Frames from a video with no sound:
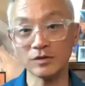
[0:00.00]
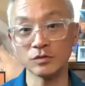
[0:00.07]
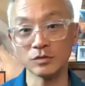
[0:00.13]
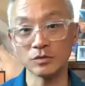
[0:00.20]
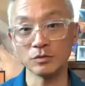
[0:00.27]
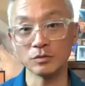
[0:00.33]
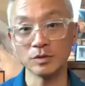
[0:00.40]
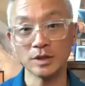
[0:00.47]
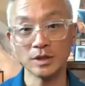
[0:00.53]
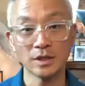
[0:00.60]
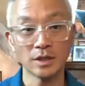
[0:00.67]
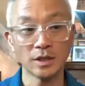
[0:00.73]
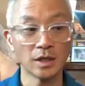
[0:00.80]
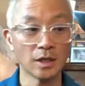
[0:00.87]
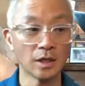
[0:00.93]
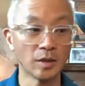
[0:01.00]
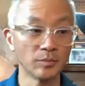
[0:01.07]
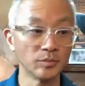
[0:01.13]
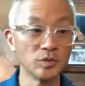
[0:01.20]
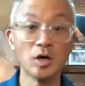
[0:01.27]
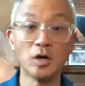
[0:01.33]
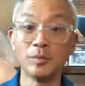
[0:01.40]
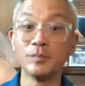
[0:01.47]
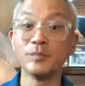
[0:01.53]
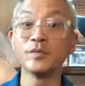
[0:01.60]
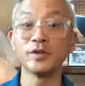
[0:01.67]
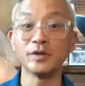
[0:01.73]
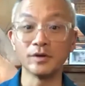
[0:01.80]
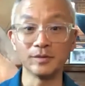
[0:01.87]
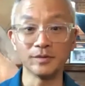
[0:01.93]
to numb
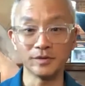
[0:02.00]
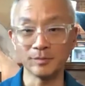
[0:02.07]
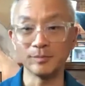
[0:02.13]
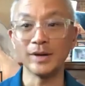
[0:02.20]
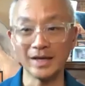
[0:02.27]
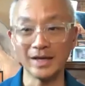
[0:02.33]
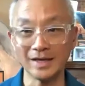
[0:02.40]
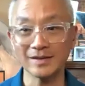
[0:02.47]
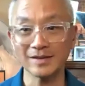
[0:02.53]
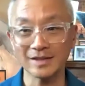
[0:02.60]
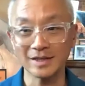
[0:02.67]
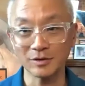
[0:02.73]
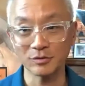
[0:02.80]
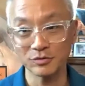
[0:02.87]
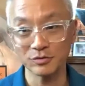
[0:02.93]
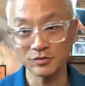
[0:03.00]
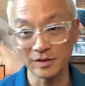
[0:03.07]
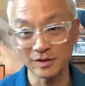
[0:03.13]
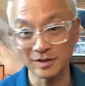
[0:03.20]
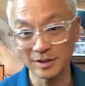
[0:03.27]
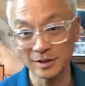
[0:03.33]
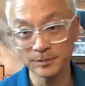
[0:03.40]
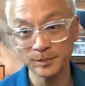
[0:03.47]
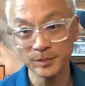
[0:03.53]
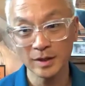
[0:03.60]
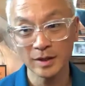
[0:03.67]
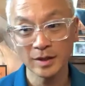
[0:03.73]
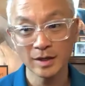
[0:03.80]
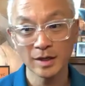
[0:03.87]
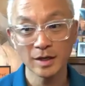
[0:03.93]
the pain that I was feeling.
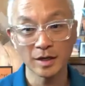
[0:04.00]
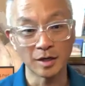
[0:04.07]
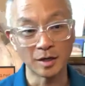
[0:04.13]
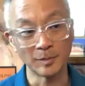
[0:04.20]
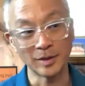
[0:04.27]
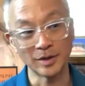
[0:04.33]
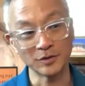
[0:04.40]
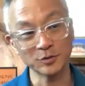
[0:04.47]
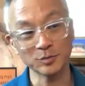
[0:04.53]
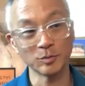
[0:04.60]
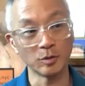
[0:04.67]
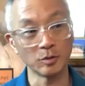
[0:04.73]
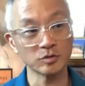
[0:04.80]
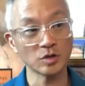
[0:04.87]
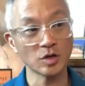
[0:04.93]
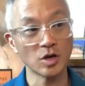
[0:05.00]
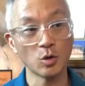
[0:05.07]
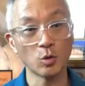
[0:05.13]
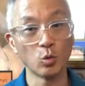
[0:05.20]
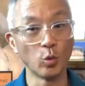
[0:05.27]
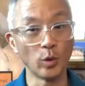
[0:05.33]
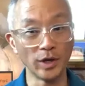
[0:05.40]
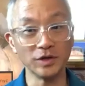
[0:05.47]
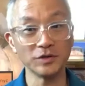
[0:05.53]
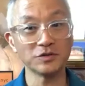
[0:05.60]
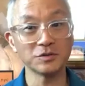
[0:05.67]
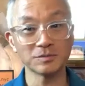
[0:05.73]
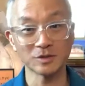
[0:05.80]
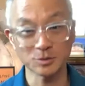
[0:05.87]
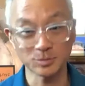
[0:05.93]
I smoked way
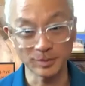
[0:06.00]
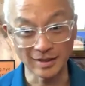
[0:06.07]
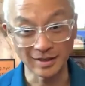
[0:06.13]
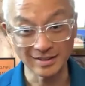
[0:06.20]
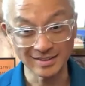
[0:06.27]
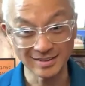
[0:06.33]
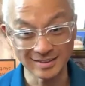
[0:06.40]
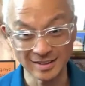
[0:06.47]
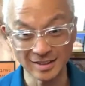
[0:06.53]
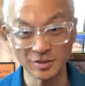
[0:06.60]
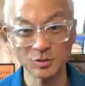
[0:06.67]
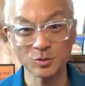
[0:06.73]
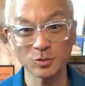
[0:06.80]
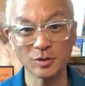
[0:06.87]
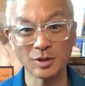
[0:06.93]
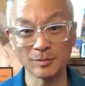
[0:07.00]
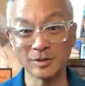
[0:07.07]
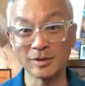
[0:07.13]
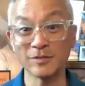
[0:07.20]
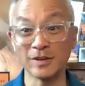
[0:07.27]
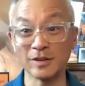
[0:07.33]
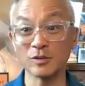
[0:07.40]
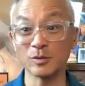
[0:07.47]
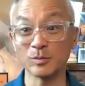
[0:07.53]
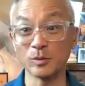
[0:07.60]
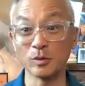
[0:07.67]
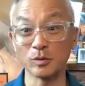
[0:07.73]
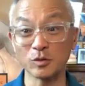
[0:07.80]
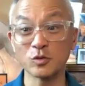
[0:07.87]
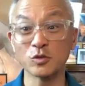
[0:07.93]
too much pot in high school. If I
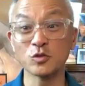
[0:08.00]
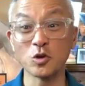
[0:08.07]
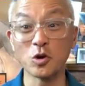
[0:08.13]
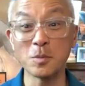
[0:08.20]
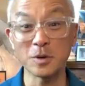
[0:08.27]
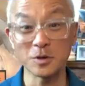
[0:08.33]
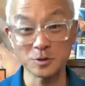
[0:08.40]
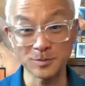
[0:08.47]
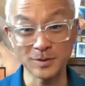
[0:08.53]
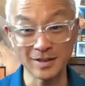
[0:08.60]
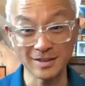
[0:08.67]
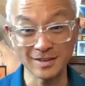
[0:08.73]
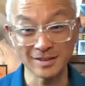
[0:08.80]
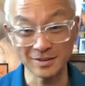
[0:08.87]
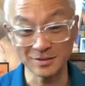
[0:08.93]
smoked so much pot in high